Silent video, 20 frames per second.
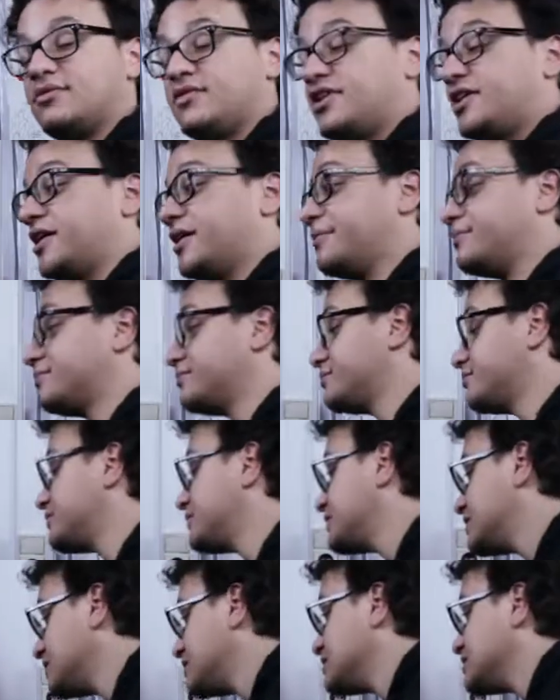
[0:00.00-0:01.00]
Damn.
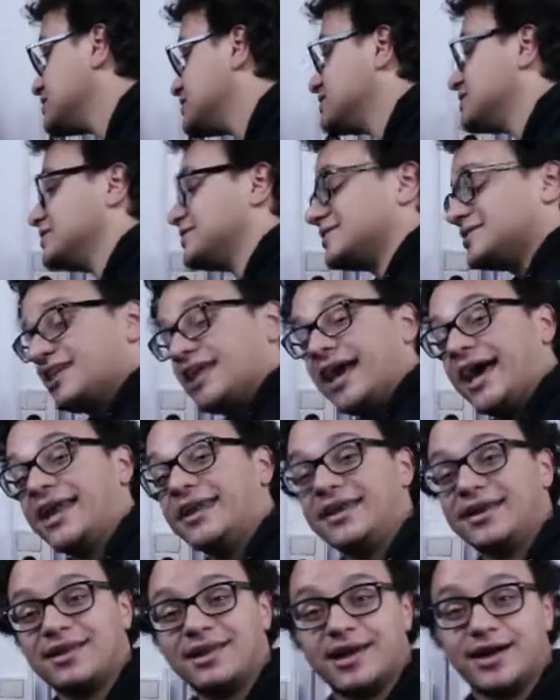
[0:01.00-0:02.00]

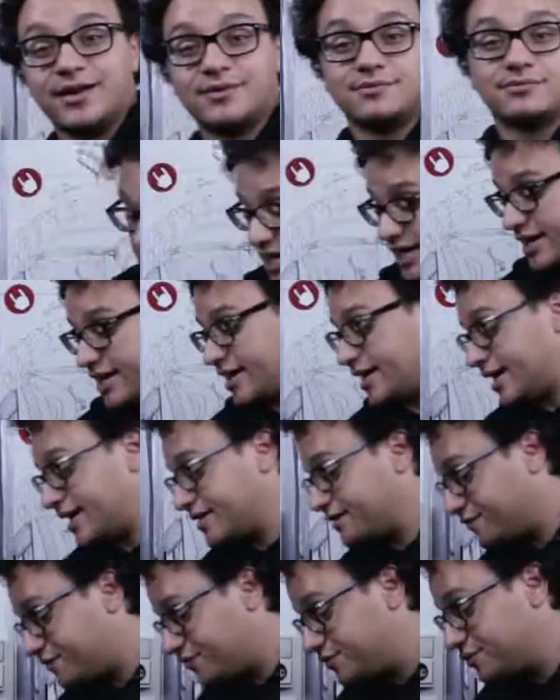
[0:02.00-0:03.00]
Ending line. I, I
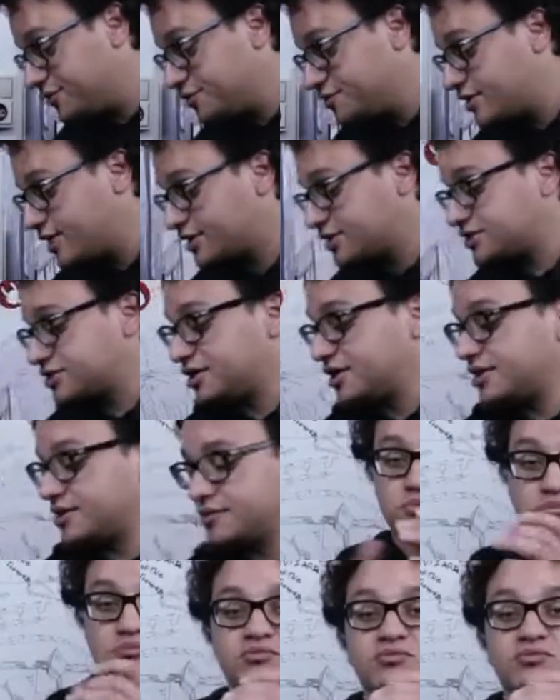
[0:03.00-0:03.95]
do gotta say,